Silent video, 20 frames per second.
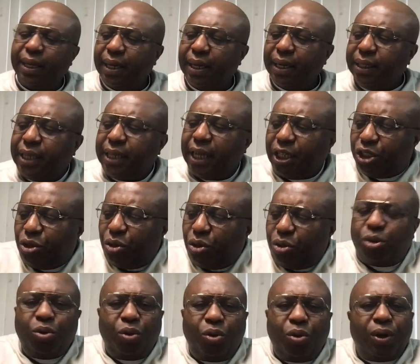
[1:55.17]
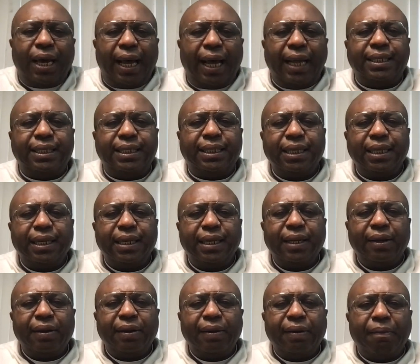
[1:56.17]
they should look at
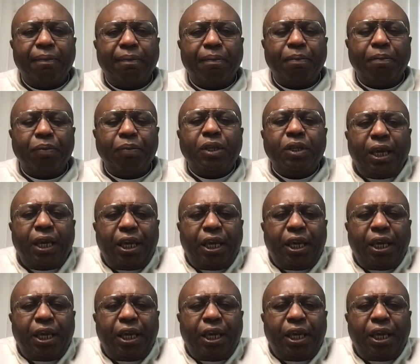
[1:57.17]
the